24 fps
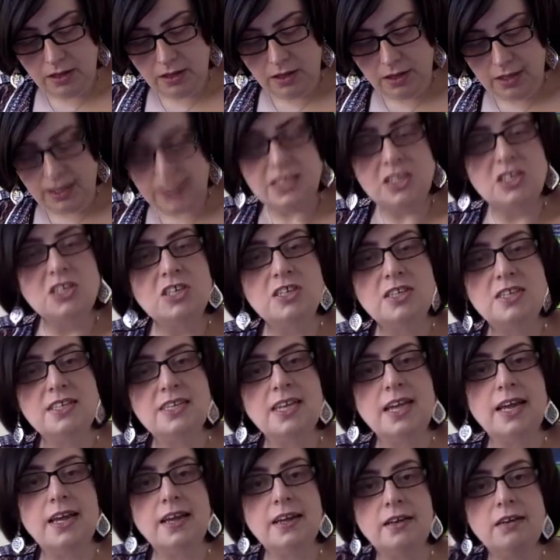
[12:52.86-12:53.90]
Let's just
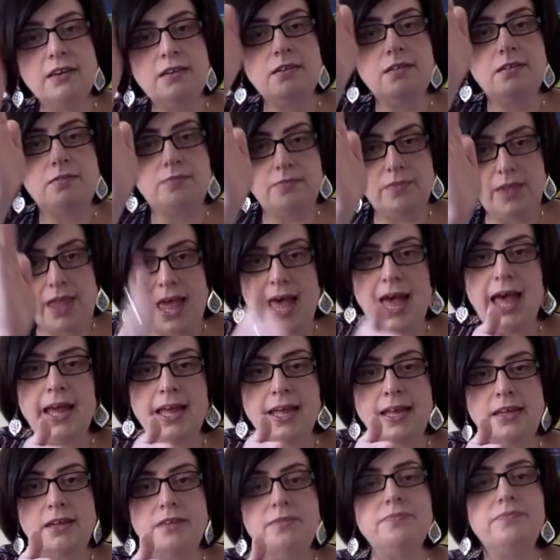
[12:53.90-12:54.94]
say,
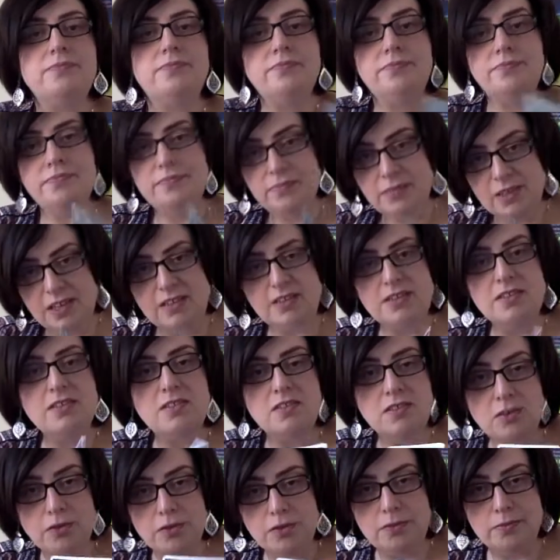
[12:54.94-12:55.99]
this is
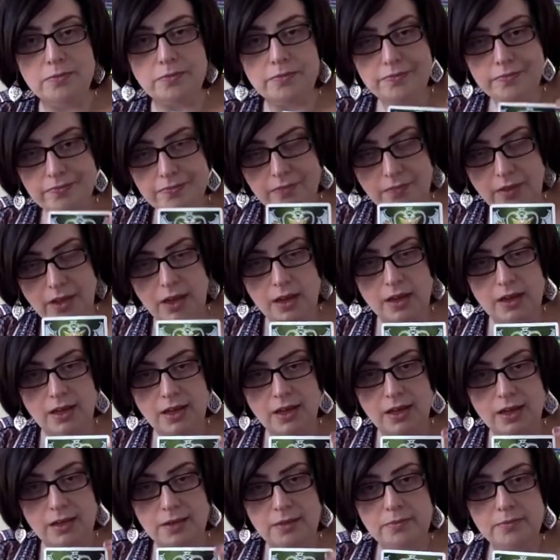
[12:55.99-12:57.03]
you.
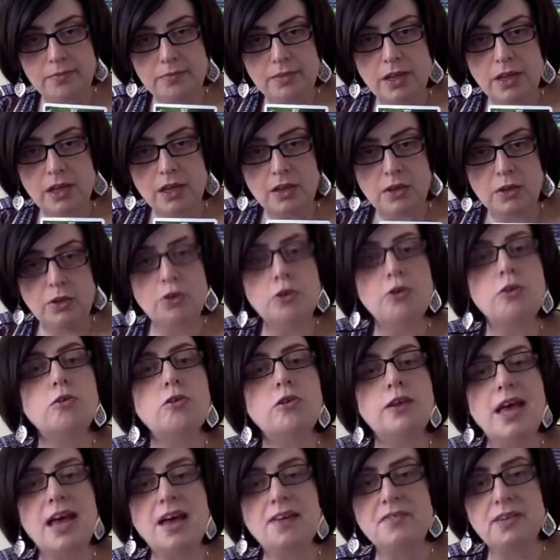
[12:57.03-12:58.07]
Okay? You could
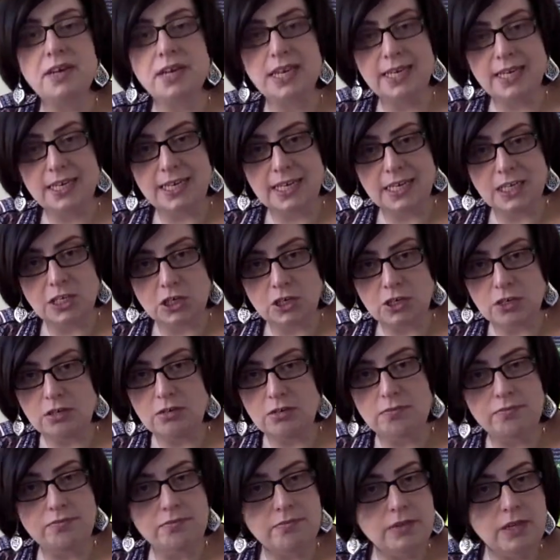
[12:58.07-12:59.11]
have an addiction.
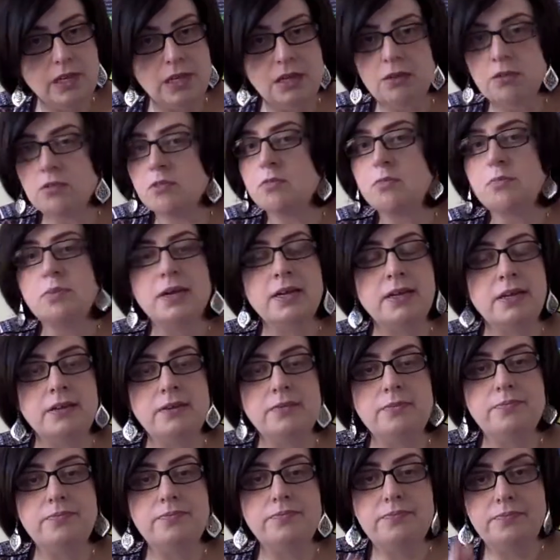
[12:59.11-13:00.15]
It could be
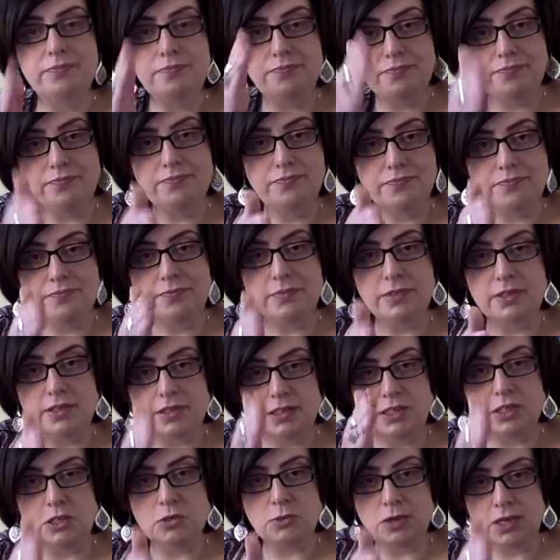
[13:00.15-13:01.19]

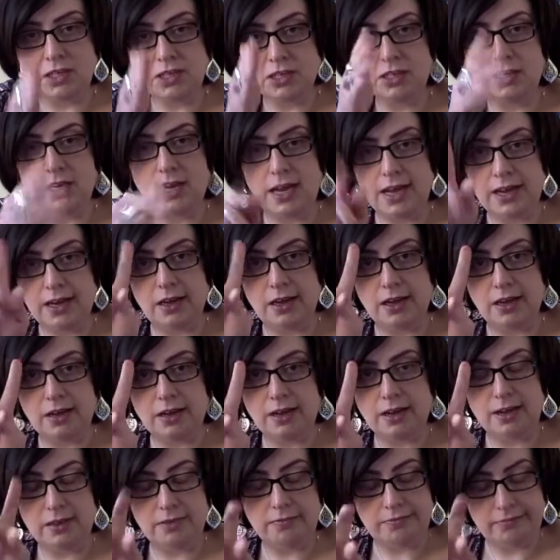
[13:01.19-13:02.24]
situation A,
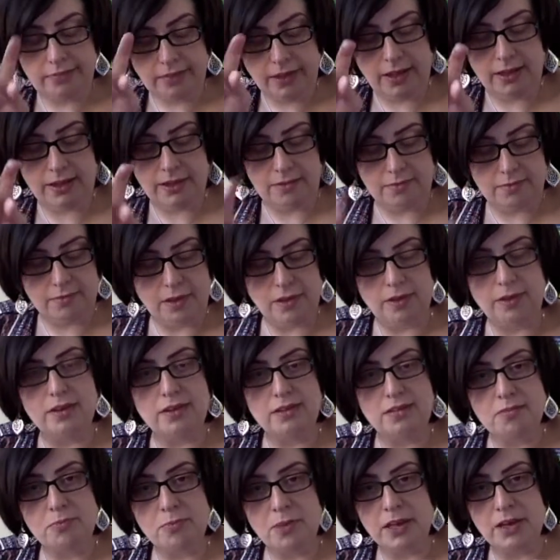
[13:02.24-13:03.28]
okay? I'll
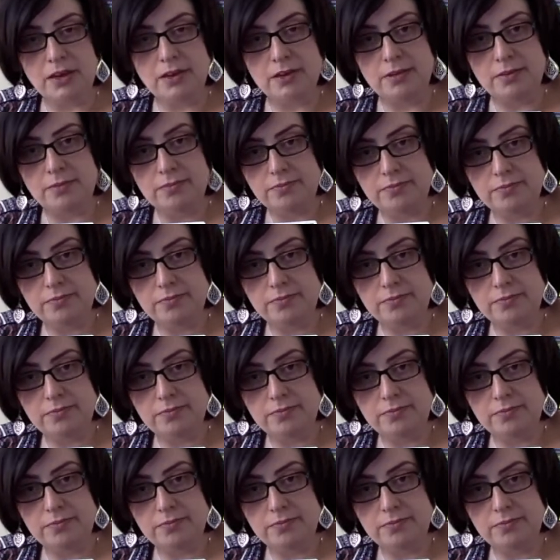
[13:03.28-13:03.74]
explain it.